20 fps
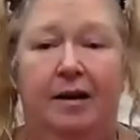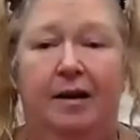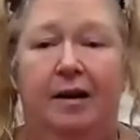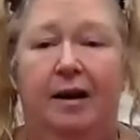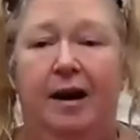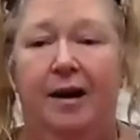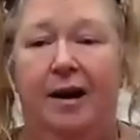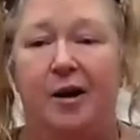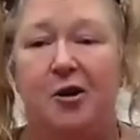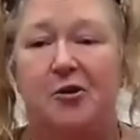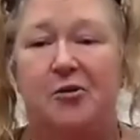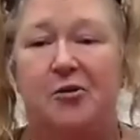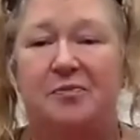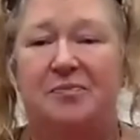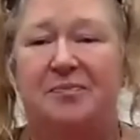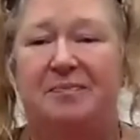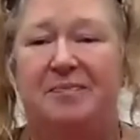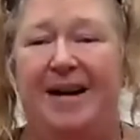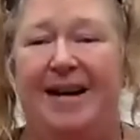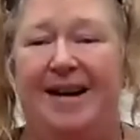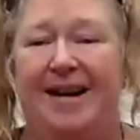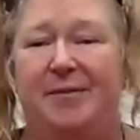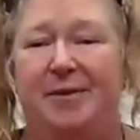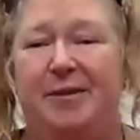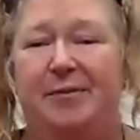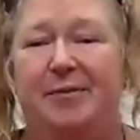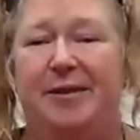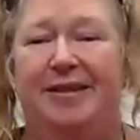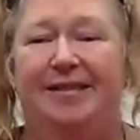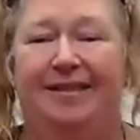Hello, my name
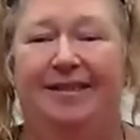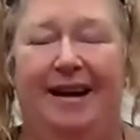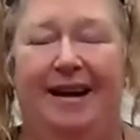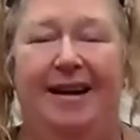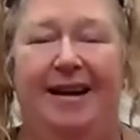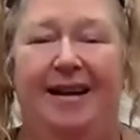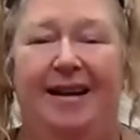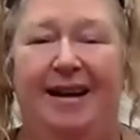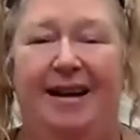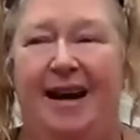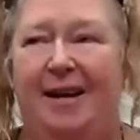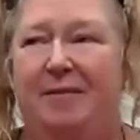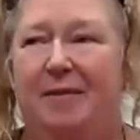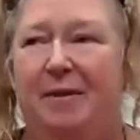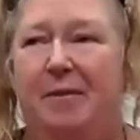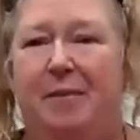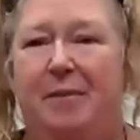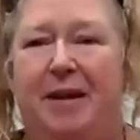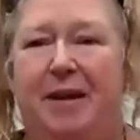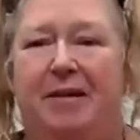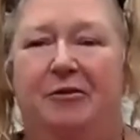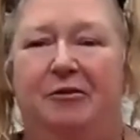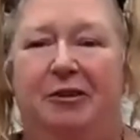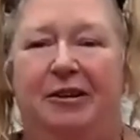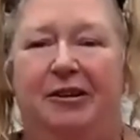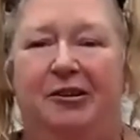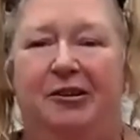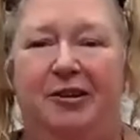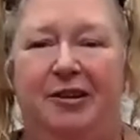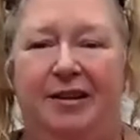is Miss Klein and I am the band
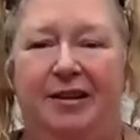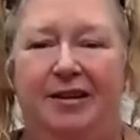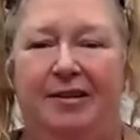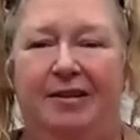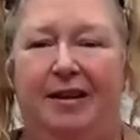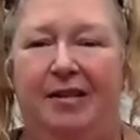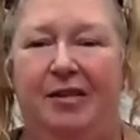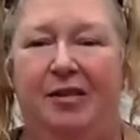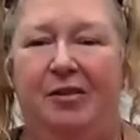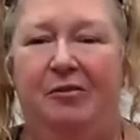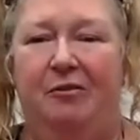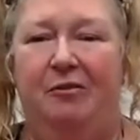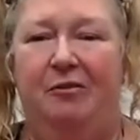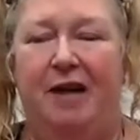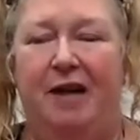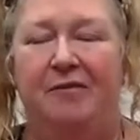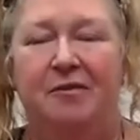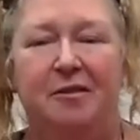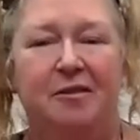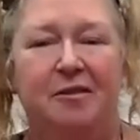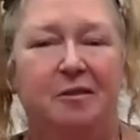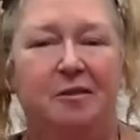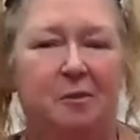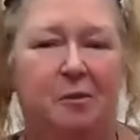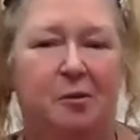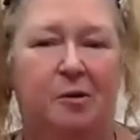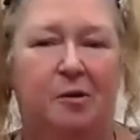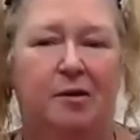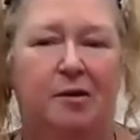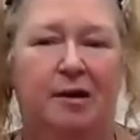director here at the Wrightson
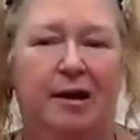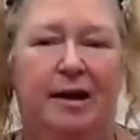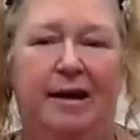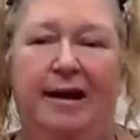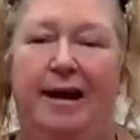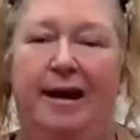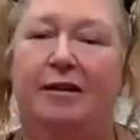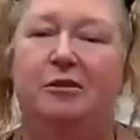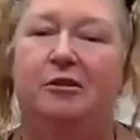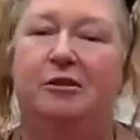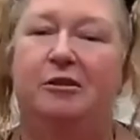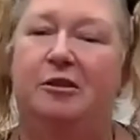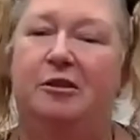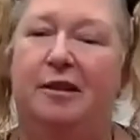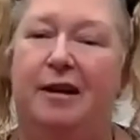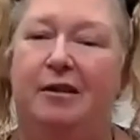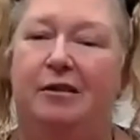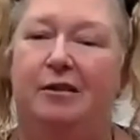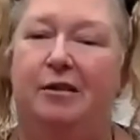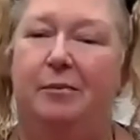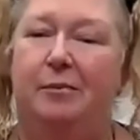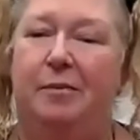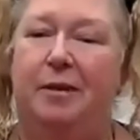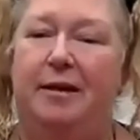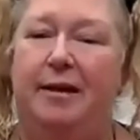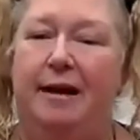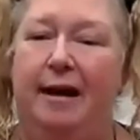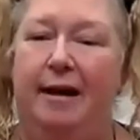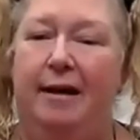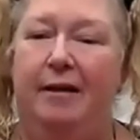School in Exeter Township,
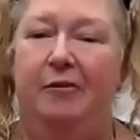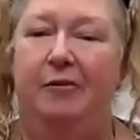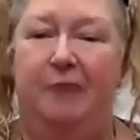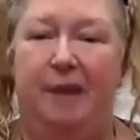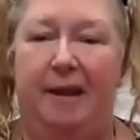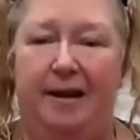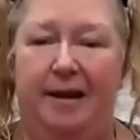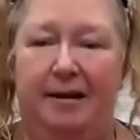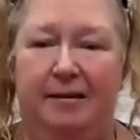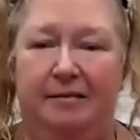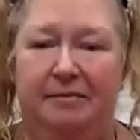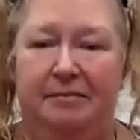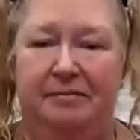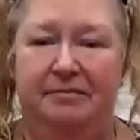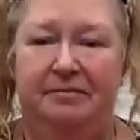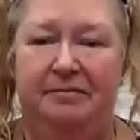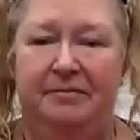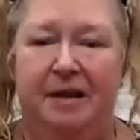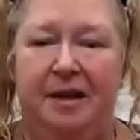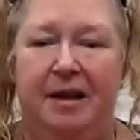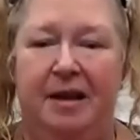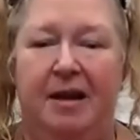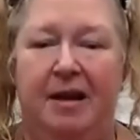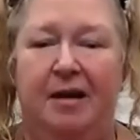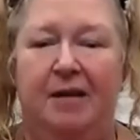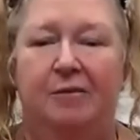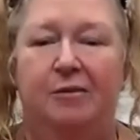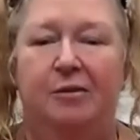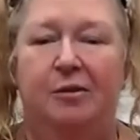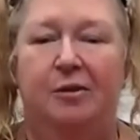PA, Reading.
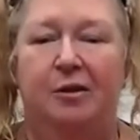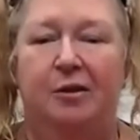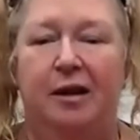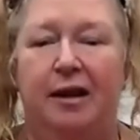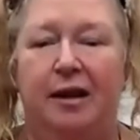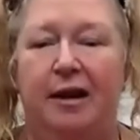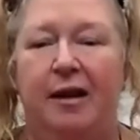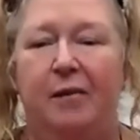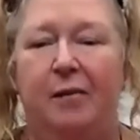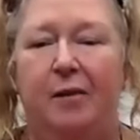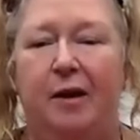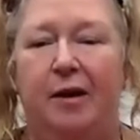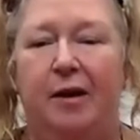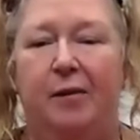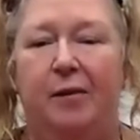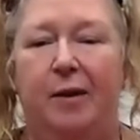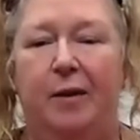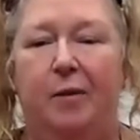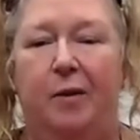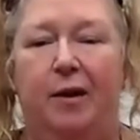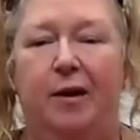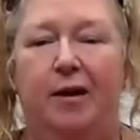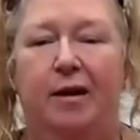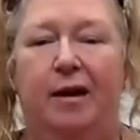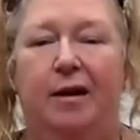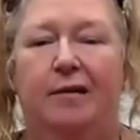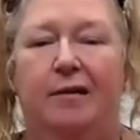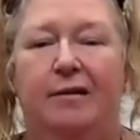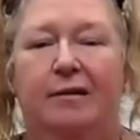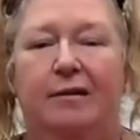So today we're going to be working
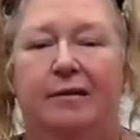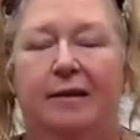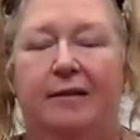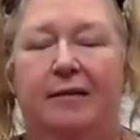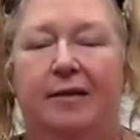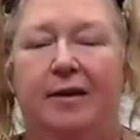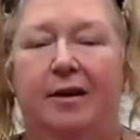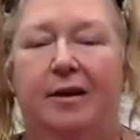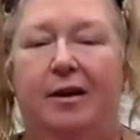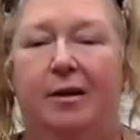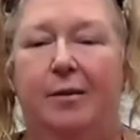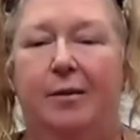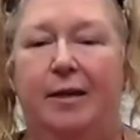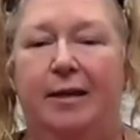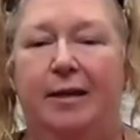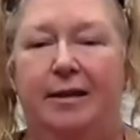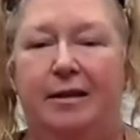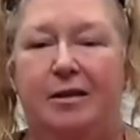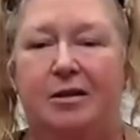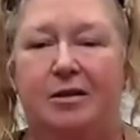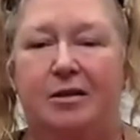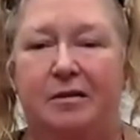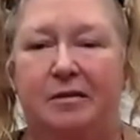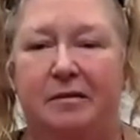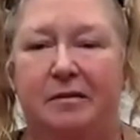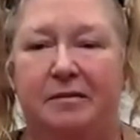on Seven Army Nation,